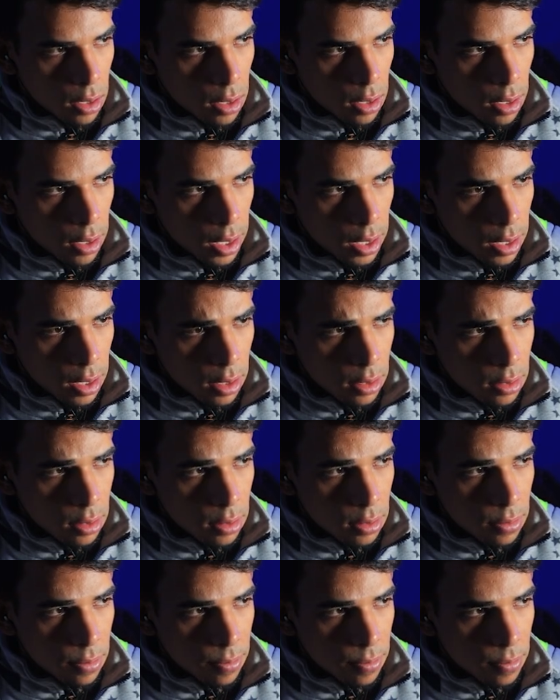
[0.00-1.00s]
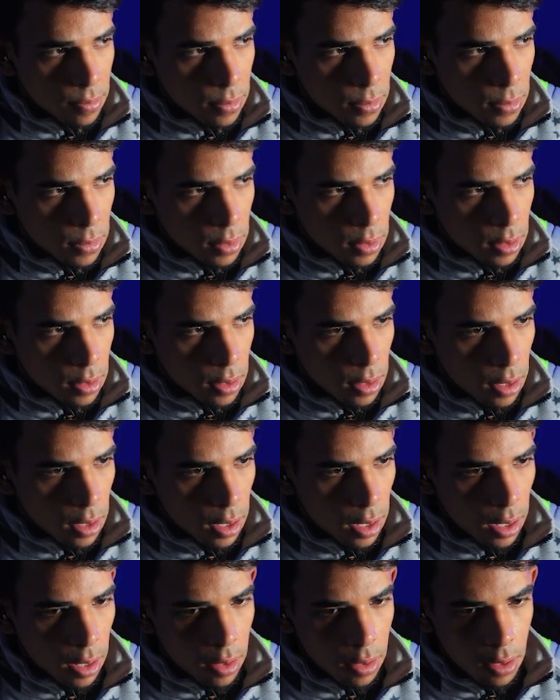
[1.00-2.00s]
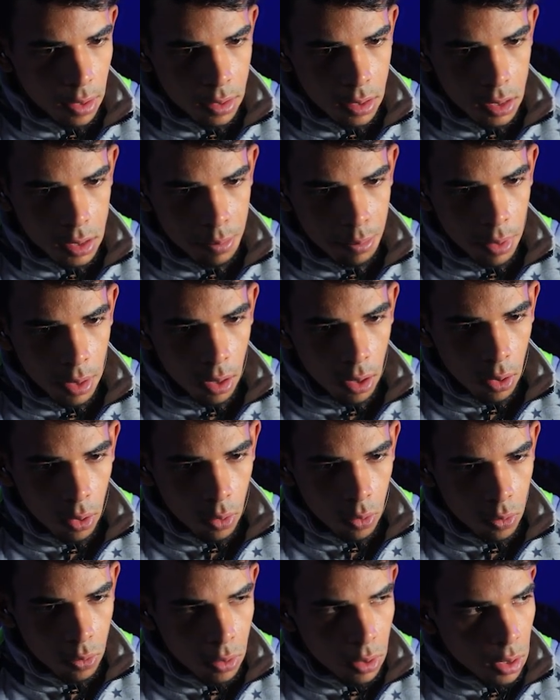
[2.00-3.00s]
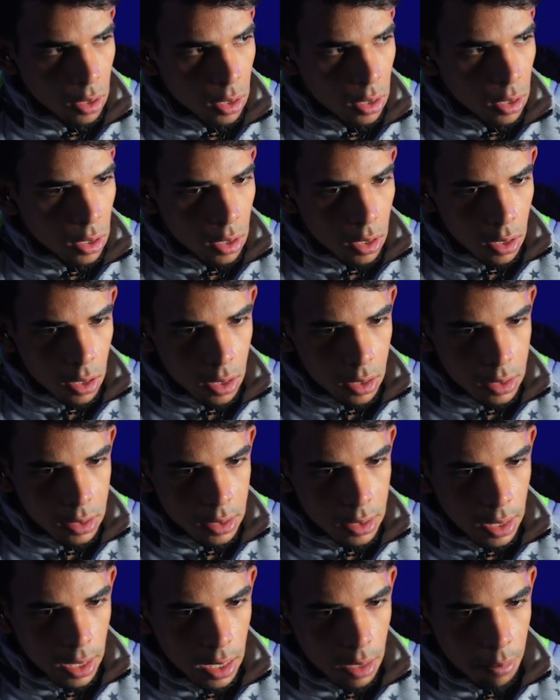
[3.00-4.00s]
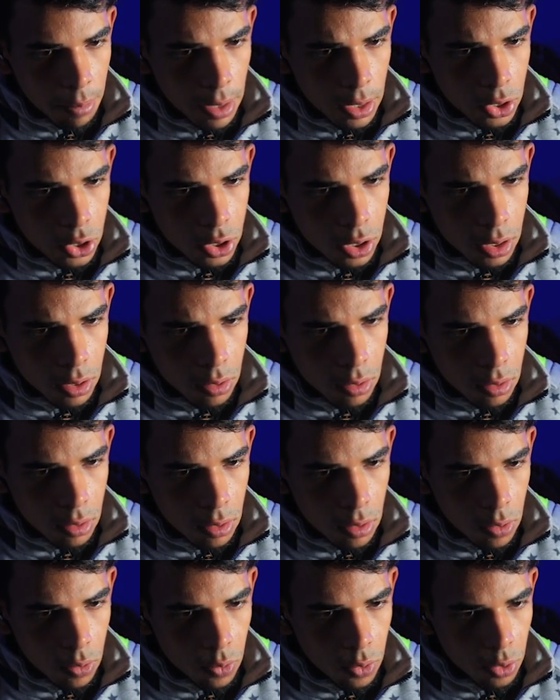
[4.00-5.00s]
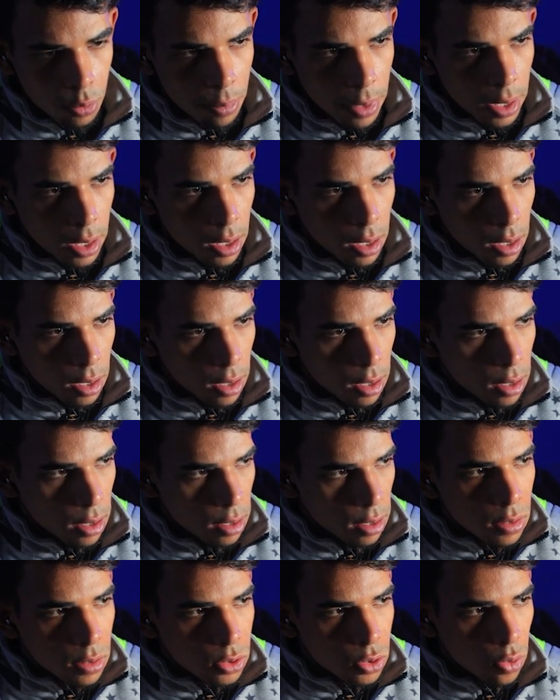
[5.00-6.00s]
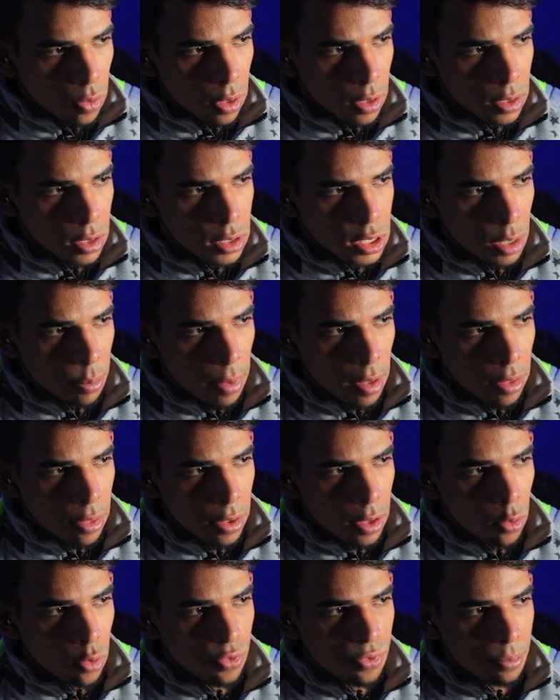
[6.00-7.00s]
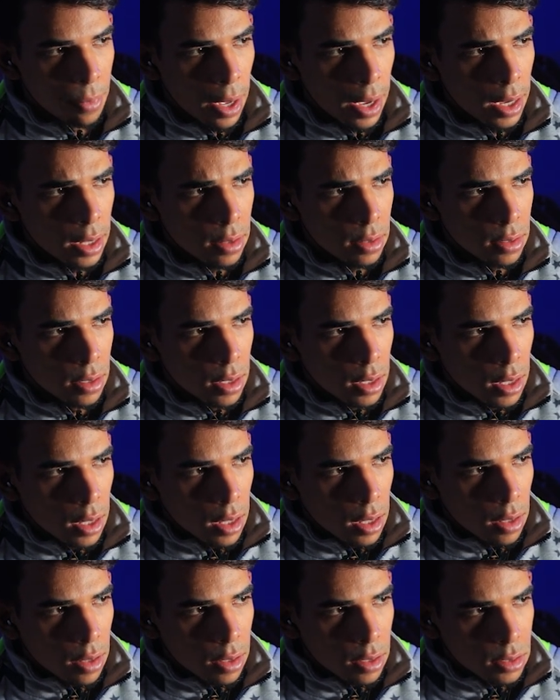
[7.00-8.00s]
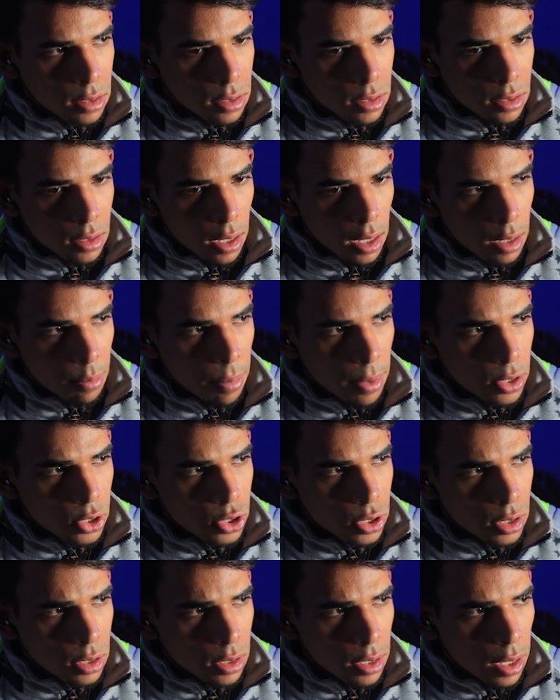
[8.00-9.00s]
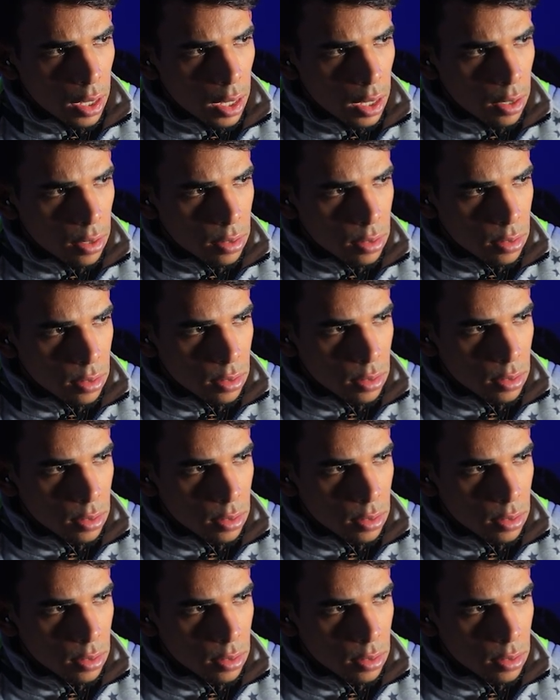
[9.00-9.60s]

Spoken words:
like it. And this is below is the animation we're making. So this is the main thing we've made. This animation here